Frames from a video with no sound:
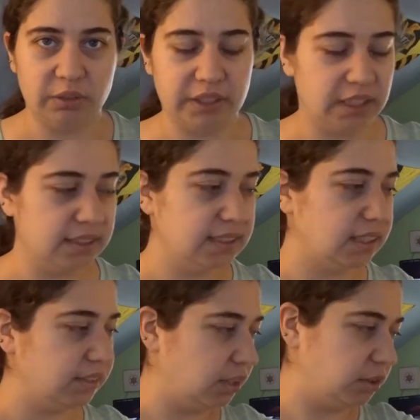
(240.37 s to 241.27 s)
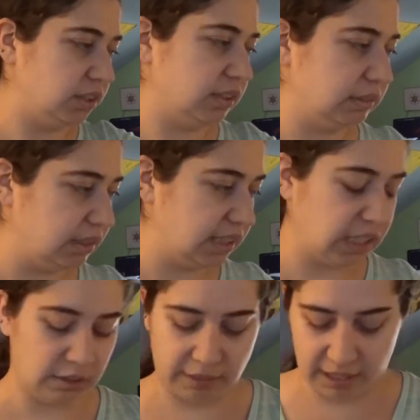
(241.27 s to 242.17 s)
over here and stuff, you know, just
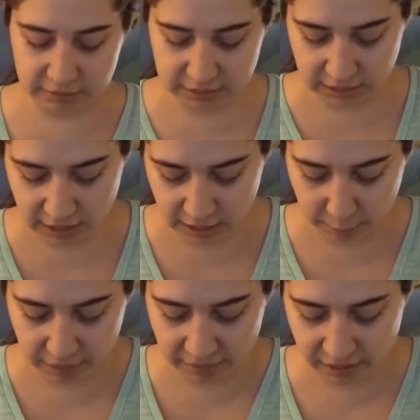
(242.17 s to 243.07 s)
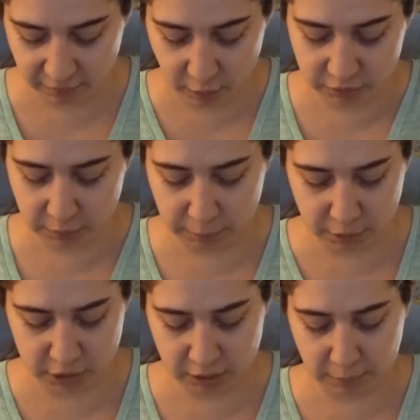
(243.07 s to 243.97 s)
sitting around. Um, and then I've also made
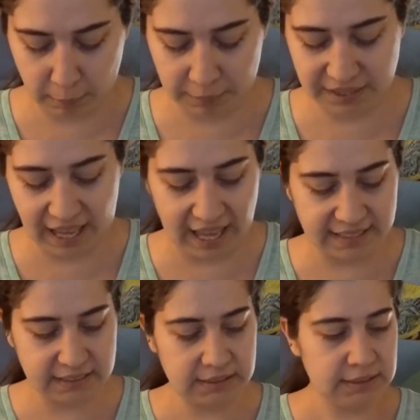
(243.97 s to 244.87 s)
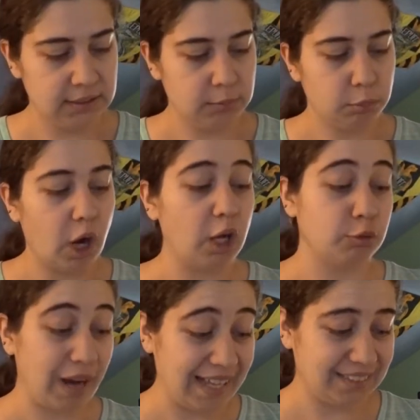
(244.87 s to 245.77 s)
project on my mom's hat,
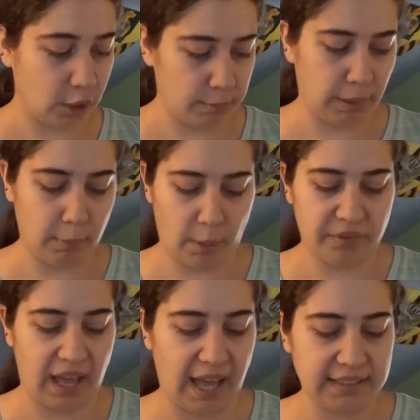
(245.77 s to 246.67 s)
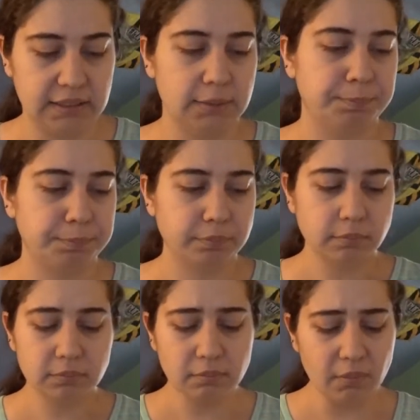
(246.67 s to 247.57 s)
progress on my mom's hat.
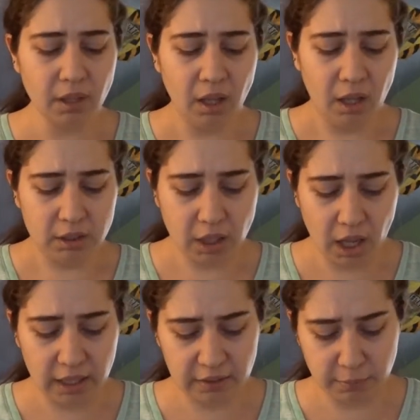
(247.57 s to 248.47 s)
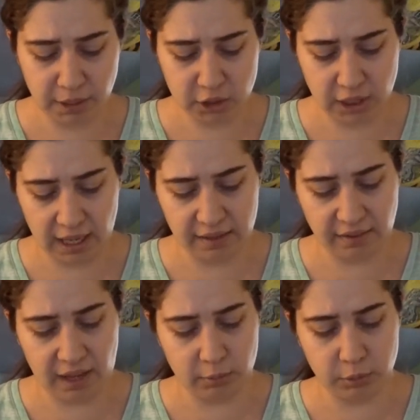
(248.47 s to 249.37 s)
Not as much
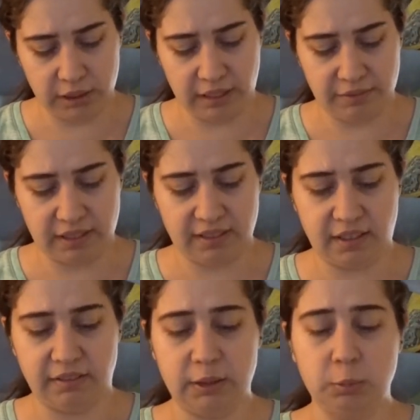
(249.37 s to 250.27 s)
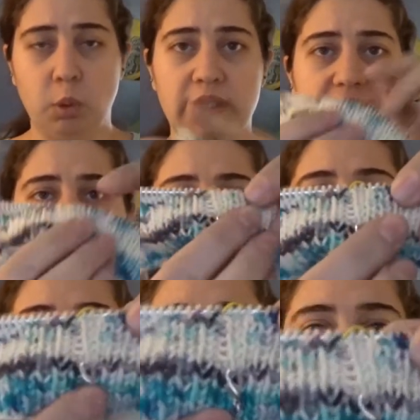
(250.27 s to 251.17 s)
as I would have necessarily wanted,
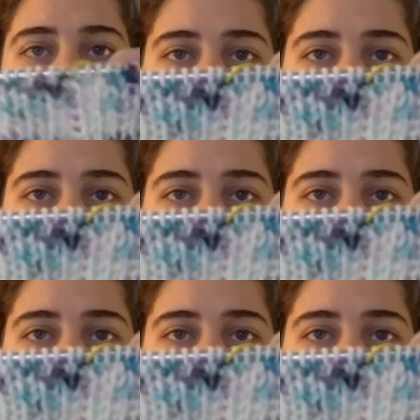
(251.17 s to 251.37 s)
but I'm